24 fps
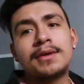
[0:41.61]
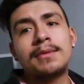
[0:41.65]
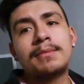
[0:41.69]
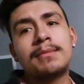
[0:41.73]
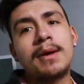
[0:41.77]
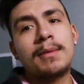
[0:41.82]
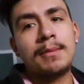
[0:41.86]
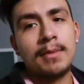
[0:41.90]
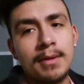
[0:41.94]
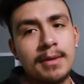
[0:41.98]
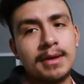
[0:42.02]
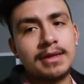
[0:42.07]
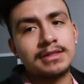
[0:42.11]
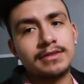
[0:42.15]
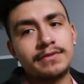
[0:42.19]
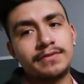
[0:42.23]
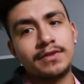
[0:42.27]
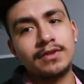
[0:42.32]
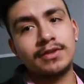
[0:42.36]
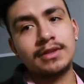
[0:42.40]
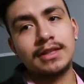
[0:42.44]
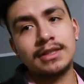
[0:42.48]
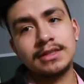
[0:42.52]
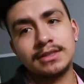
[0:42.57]
My mom has a
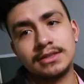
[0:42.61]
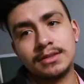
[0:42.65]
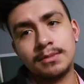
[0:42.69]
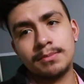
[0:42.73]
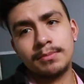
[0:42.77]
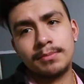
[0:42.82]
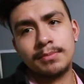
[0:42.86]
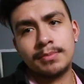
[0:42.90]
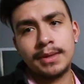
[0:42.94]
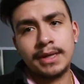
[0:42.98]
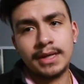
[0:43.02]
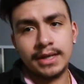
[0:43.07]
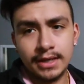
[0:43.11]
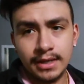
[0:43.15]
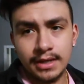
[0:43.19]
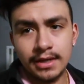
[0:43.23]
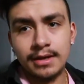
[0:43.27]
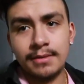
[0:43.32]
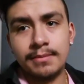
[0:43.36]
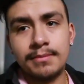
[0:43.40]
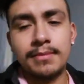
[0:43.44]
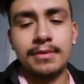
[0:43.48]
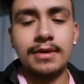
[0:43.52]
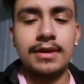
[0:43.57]
few things to pick
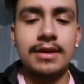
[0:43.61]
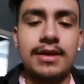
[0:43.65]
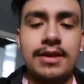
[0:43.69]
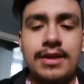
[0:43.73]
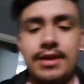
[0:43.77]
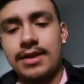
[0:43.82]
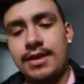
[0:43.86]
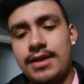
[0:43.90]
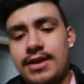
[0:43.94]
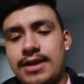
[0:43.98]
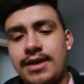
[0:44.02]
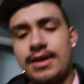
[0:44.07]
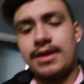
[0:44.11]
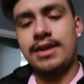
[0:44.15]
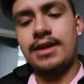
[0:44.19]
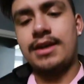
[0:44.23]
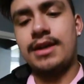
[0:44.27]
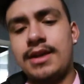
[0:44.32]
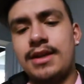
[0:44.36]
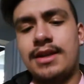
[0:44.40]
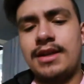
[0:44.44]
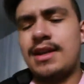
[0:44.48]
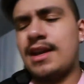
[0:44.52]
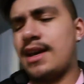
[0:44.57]
up
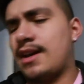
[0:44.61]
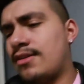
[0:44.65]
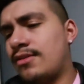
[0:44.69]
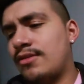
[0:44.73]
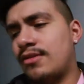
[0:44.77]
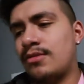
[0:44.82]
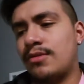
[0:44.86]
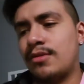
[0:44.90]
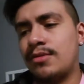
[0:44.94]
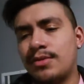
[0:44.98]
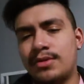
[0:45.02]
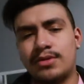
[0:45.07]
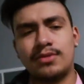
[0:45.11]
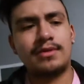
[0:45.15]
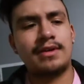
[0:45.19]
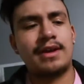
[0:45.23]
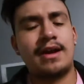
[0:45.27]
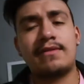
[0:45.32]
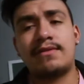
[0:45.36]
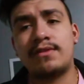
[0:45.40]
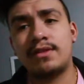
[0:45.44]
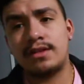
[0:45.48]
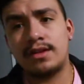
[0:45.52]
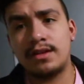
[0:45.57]
and I don't know what we're doing
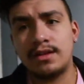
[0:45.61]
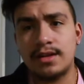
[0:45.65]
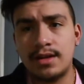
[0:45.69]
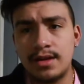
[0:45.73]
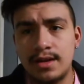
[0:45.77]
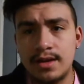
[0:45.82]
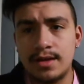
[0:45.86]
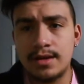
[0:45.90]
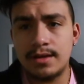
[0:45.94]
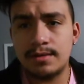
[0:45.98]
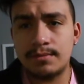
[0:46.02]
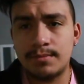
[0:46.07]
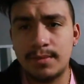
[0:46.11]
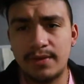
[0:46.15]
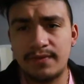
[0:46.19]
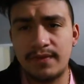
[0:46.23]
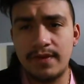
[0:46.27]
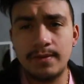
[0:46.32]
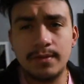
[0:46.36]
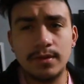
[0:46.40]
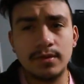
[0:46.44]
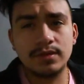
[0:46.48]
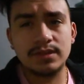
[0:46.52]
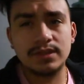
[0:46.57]
after there. My
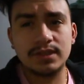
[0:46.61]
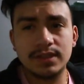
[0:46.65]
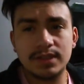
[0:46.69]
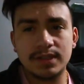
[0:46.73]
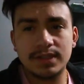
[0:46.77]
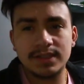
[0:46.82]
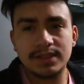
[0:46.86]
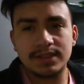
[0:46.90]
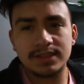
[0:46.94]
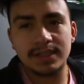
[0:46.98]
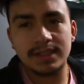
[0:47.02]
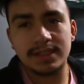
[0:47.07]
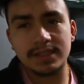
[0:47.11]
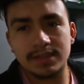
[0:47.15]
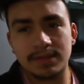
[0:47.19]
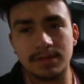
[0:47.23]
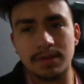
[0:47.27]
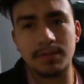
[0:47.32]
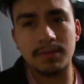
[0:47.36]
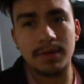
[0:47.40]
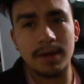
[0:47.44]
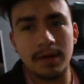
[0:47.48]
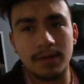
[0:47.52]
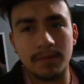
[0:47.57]
family was saying
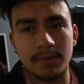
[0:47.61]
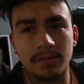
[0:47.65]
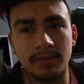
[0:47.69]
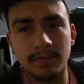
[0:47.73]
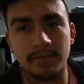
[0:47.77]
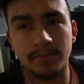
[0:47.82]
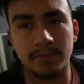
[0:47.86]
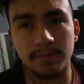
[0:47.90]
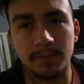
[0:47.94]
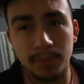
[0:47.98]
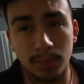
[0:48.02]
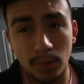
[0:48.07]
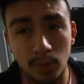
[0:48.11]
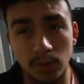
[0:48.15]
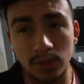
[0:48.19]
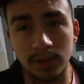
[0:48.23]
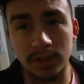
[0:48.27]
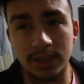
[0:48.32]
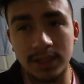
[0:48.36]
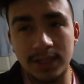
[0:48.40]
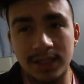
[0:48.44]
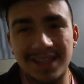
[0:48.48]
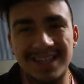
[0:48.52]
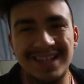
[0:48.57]
something about
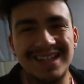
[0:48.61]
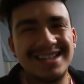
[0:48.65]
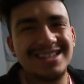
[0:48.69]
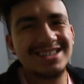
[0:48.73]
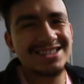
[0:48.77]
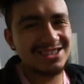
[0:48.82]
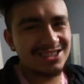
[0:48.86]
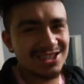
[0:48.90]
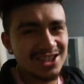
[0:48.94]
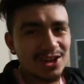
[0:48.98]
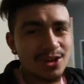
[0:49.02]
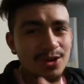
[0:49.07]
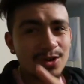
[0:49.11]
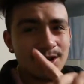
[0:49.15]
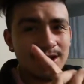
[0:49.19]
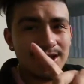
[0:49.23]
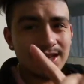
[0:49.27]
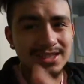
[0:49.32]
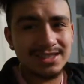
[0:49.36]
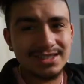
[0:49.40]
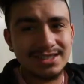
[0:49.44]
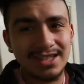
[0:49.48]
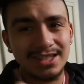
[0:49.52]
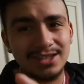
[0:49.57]
bowling, so
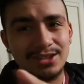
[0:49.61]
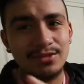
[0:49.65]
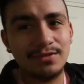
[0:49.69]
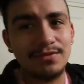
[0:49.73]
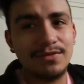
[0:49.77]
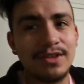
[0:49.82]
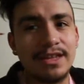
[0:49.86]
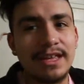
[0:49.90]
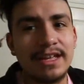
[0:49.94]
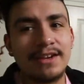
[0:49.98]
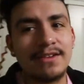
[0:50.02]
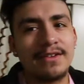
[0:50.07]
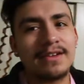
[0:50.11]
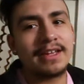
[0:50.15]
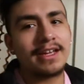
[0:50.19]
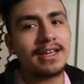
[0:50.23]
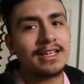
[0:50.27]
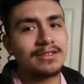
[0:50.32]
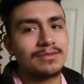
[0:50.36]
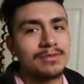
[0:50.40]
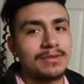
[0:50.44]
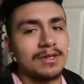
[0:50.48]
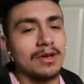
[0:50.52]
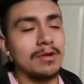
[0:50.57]
stay tuned for that in
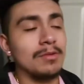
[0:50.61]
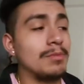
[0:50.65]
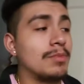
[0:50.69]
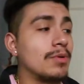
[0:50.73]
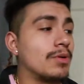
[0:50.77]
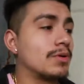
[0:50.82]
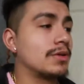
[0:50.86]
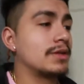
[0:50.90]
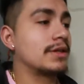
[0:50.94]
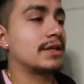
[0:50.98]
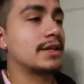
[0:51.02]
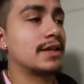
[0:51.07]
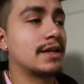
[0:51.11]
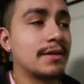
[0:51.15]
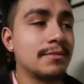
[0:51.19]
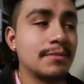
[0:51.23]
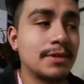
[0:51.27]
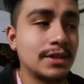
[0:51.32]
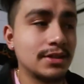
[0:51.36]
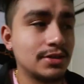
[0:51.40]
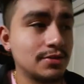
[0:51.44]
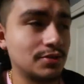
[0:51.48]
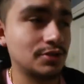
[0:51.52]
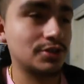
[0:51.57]
case we go bowling. I'm
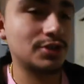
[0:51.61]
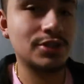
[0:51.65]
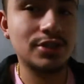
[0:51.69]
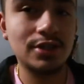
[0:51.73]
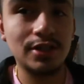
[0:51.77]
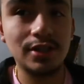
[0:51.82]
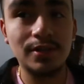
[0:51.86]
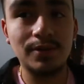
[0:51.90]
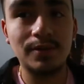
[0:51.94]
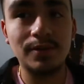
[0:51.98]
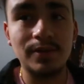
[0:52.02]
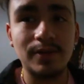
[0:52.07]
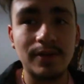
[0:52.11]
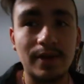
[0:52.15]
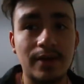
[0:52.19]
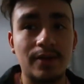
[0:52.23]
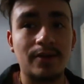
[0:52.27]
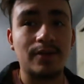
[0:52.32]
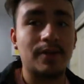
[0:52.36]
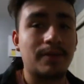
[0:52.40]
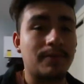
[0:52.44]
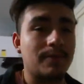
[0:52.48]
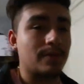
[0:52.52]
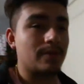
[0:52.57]
not too sure. I
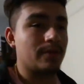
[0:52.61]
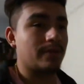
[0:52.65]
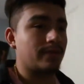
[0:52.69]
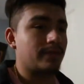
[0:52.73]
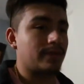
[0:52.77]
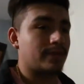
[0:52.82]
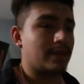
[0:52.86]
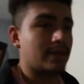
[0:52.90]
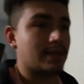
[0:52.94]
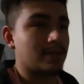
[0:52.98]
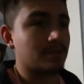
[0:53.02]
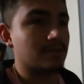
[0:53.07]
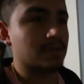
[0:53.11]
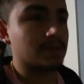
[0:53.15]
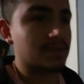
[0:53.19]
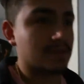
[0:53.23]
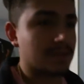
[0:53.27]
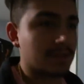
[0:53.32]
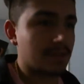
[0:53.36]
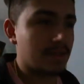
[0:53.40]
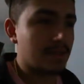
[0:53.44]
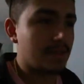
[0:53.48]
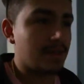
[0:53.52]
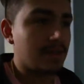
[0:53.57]
don't even know if that was